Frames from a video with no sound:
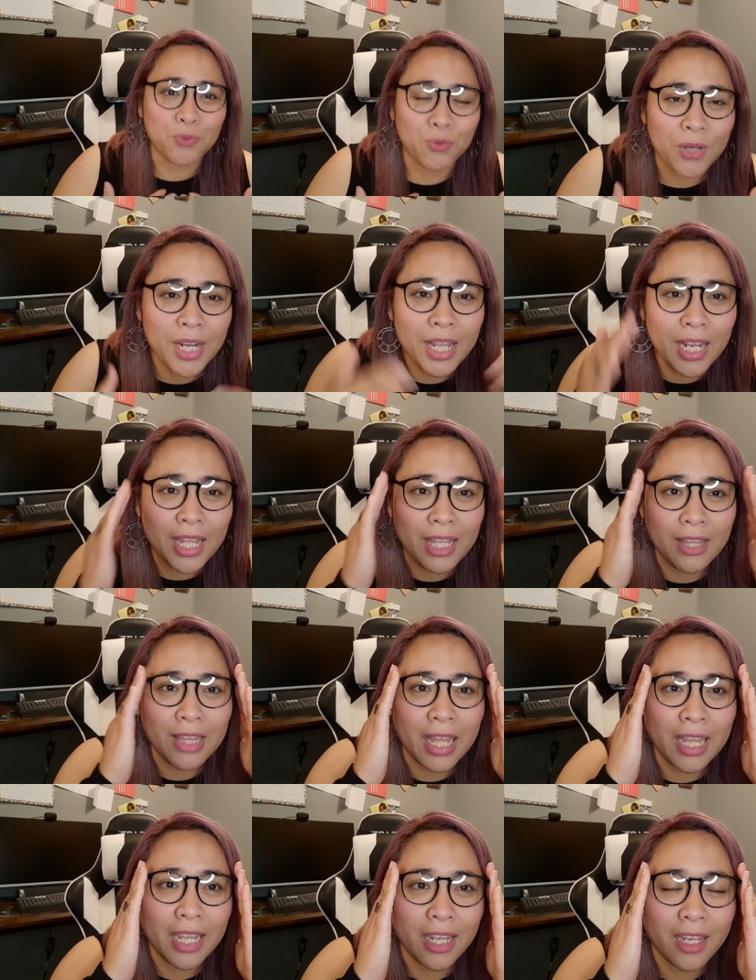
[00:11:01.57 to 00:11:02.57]
really
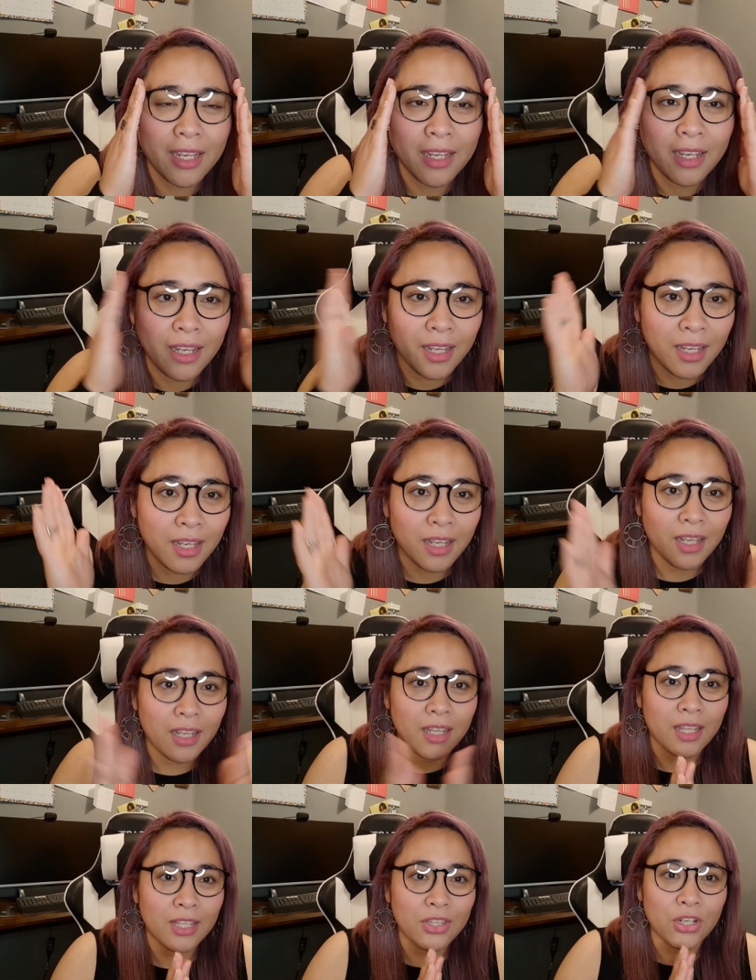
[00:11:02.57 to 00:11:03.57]
like
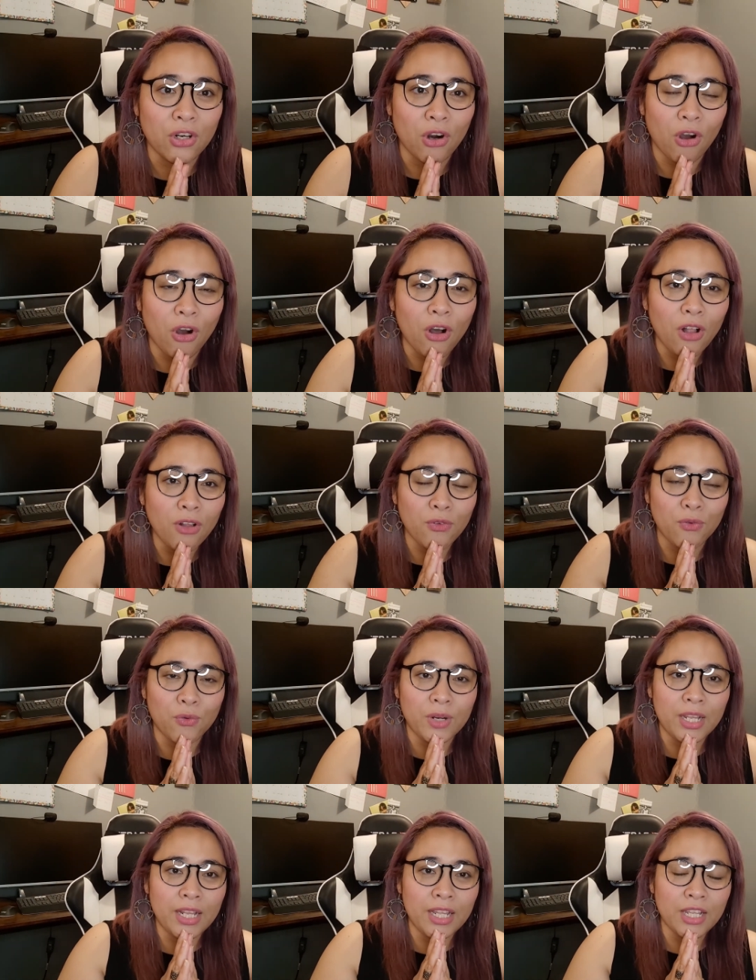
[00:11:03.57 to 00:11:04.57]
they're all
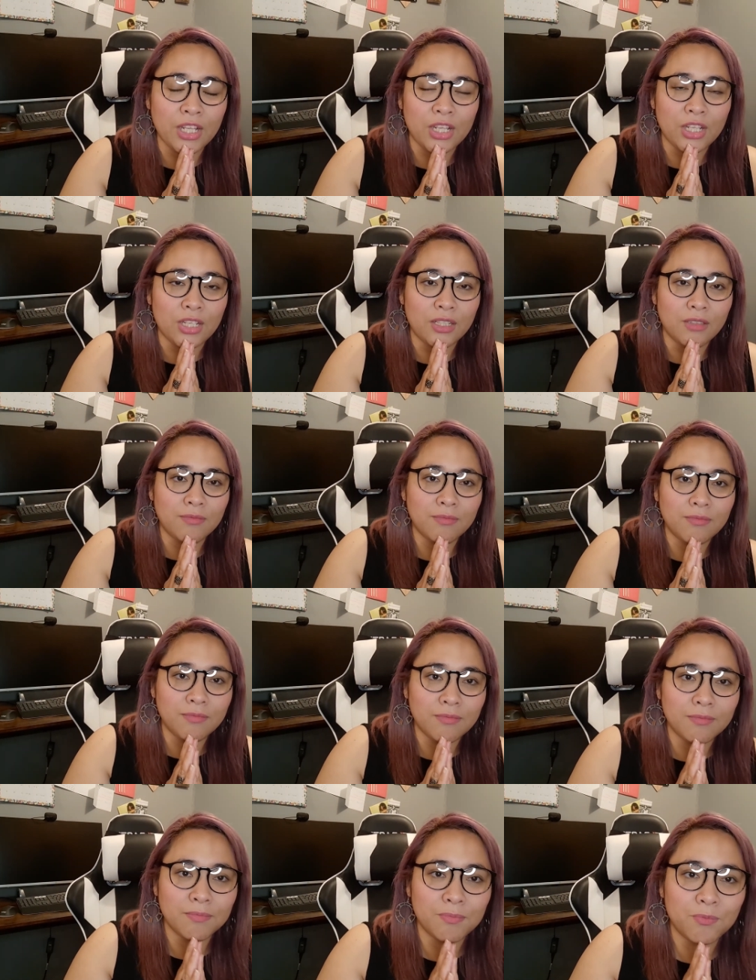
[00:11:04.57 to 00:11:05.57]
really
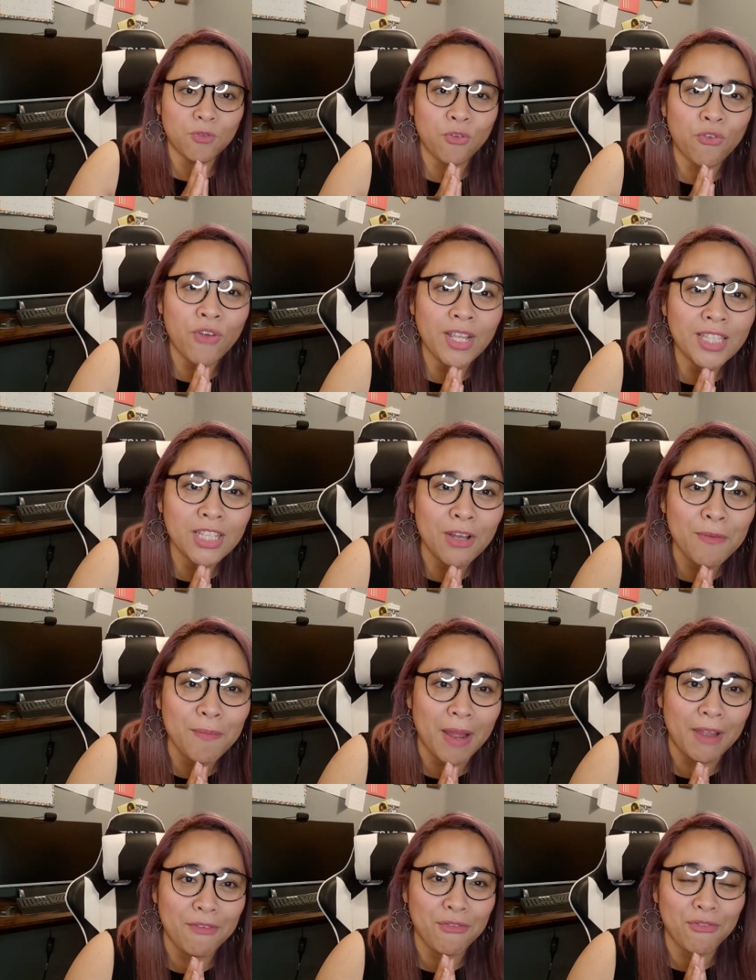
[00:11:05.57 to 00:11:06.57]
fits on
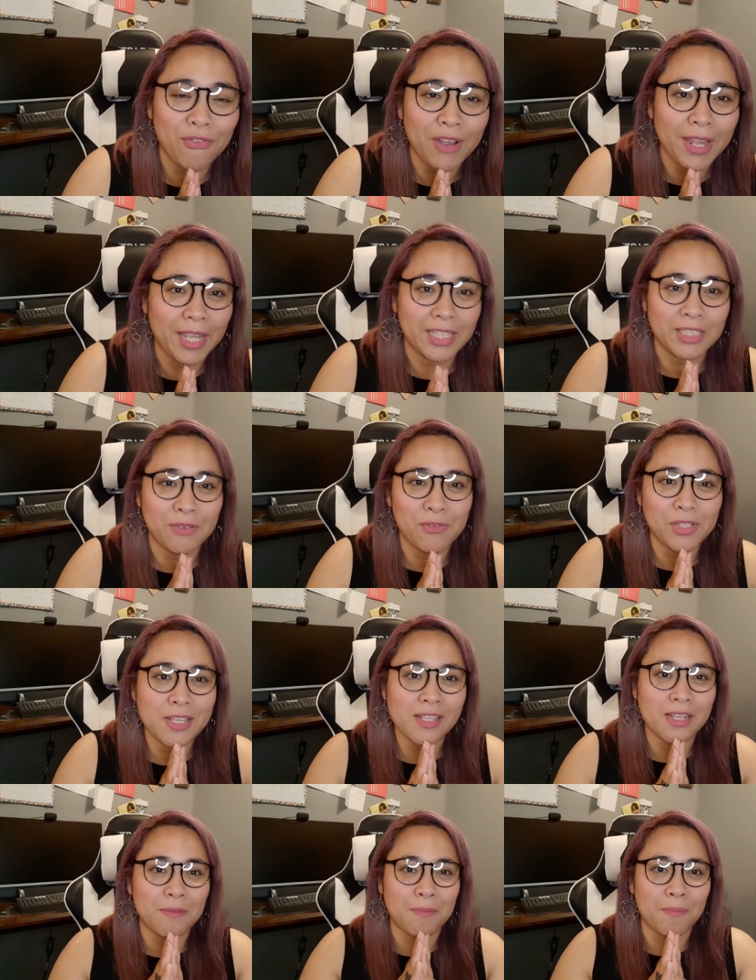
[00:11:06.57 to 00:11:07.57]
my face. It was
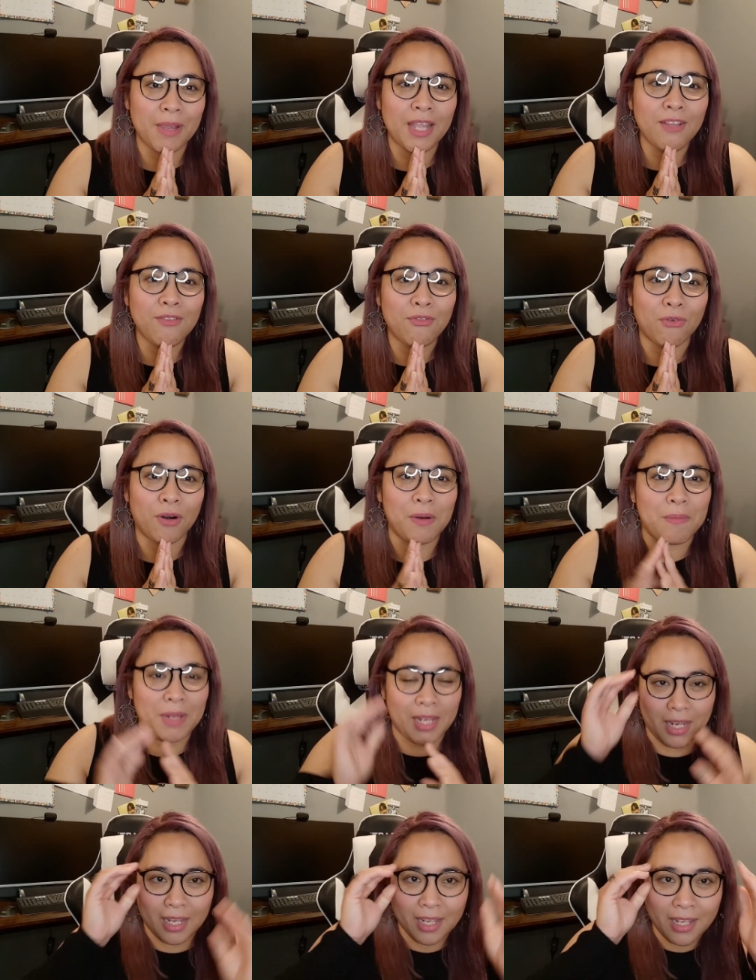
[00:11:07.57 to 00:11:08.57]
like made for
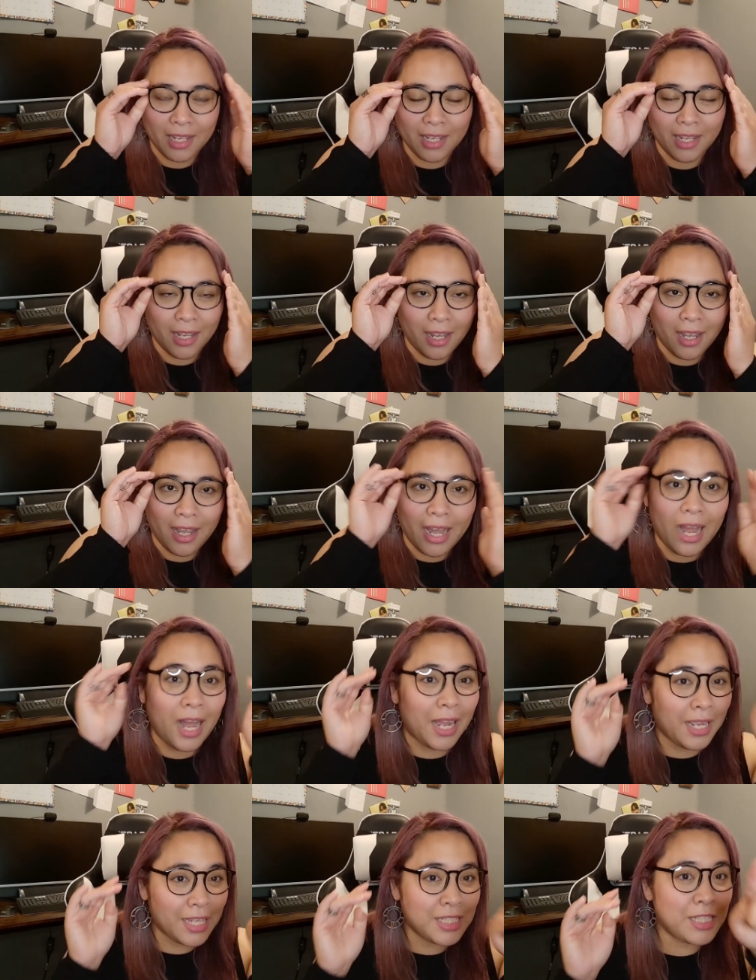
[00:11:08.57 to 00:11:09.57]
me.
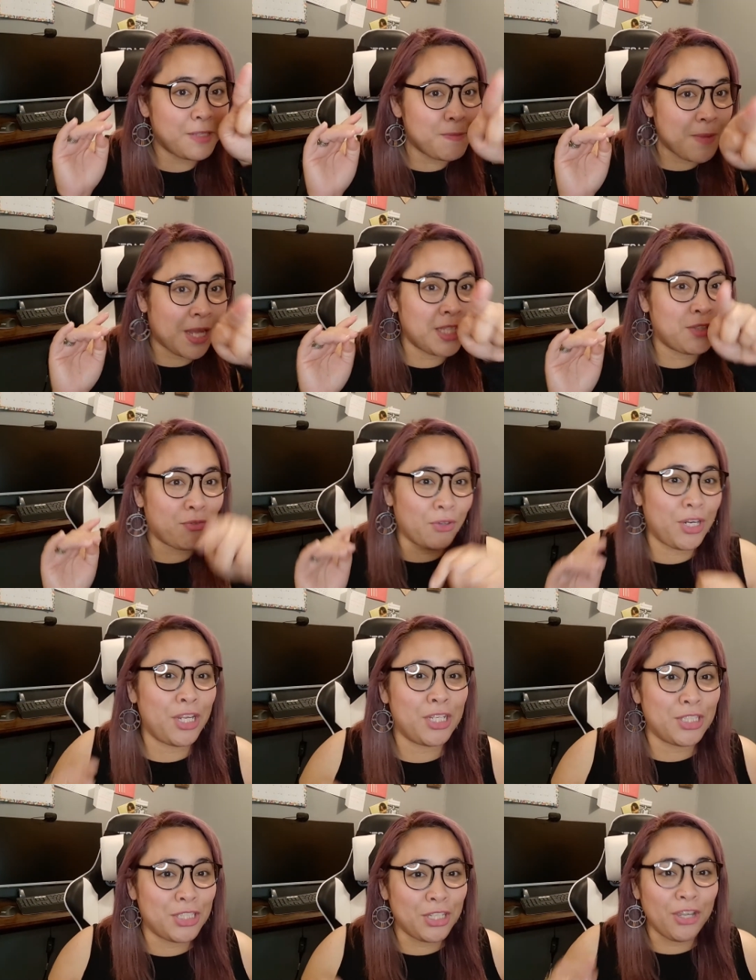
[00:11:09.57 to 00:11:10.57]
I guess it's made for
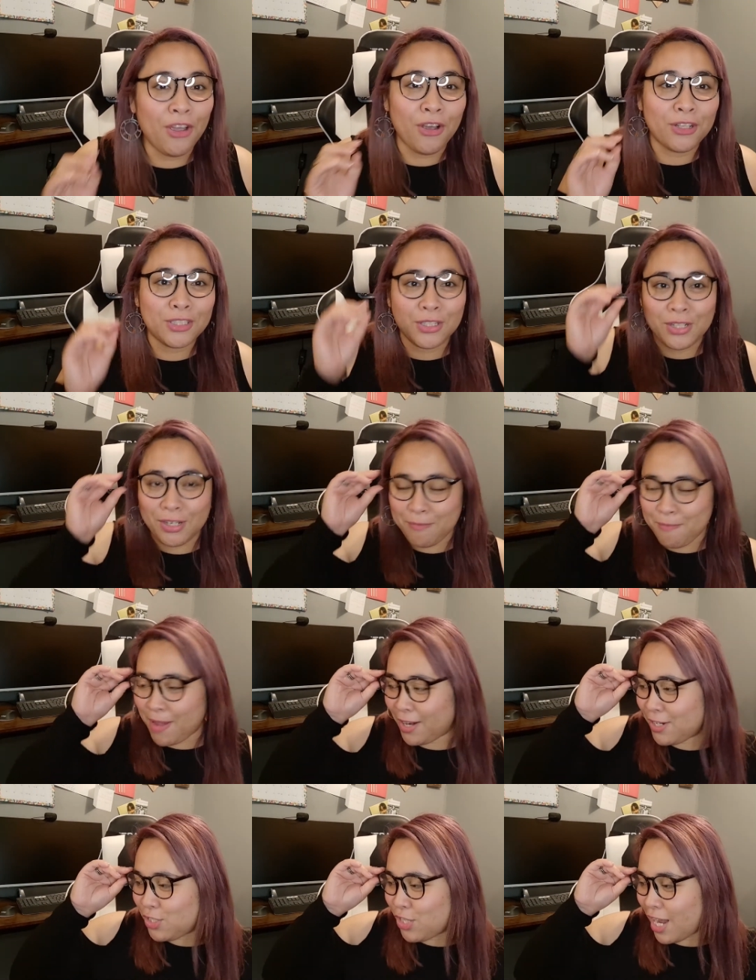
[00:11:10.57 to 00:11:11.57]
you too, so you
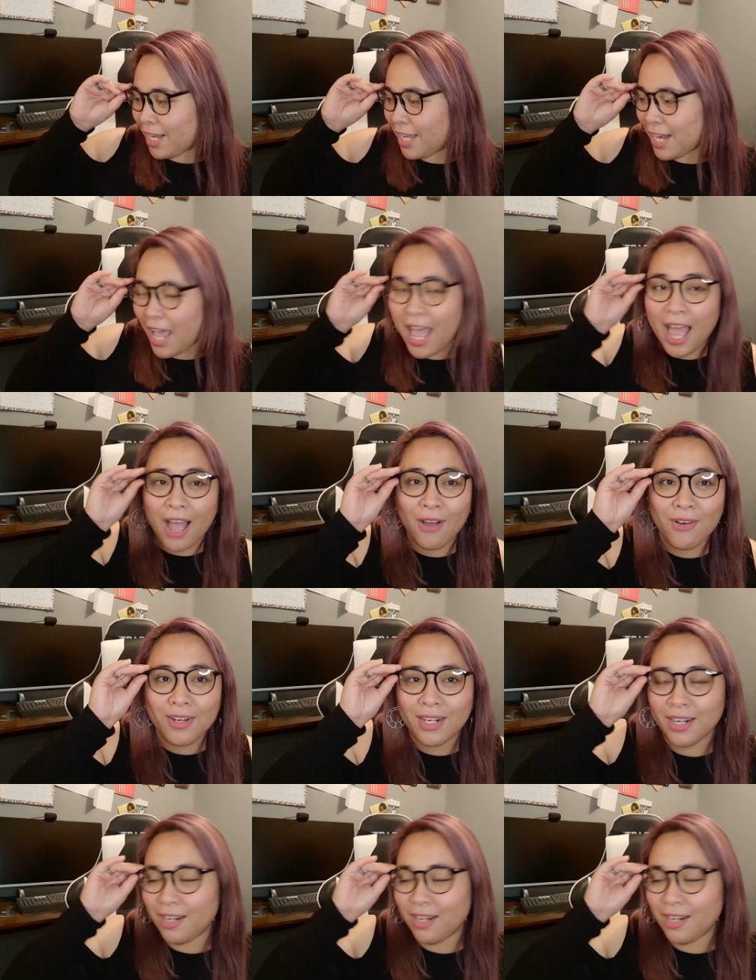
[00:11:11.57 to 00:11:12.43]
better check it out.